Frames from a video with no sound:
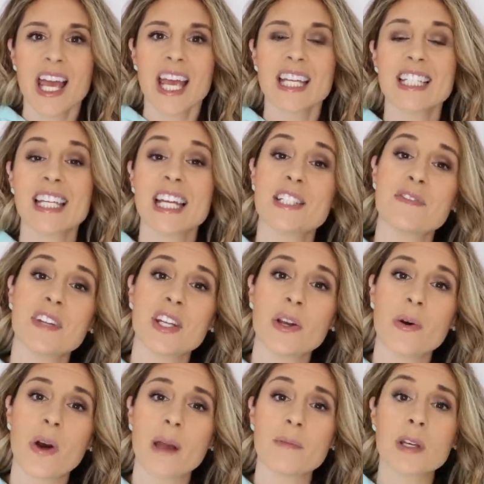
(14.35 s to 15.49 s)
In today's video,
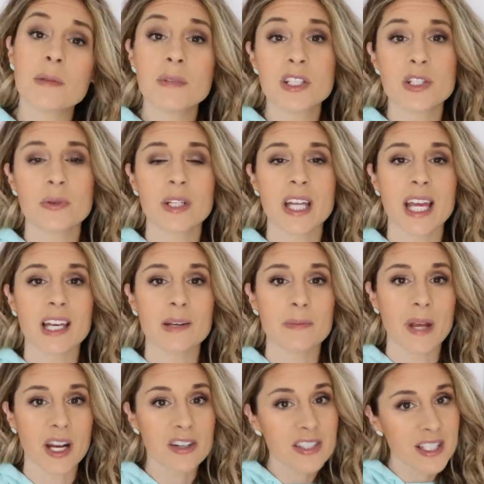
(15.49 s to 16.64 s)
I'm going to be doing a
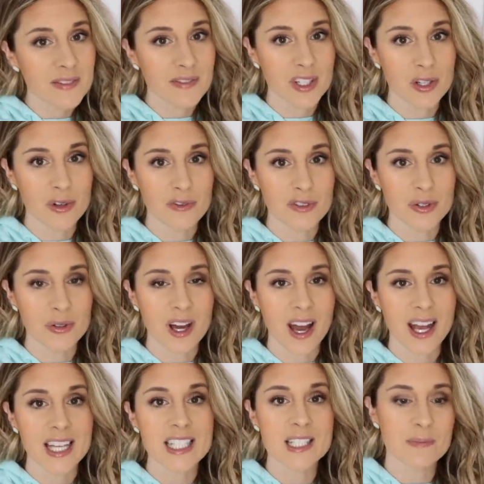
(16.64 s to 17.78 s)
comparison video for you
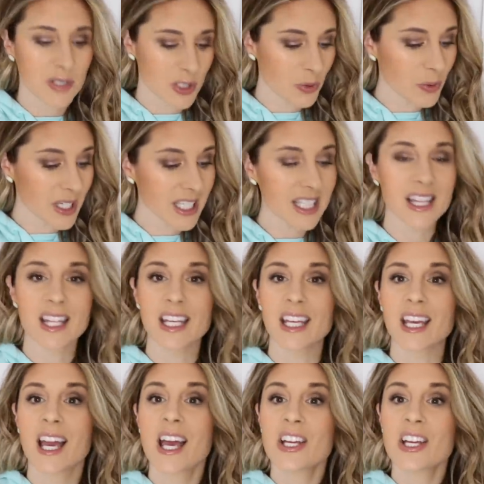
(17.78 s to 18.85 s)
guys between the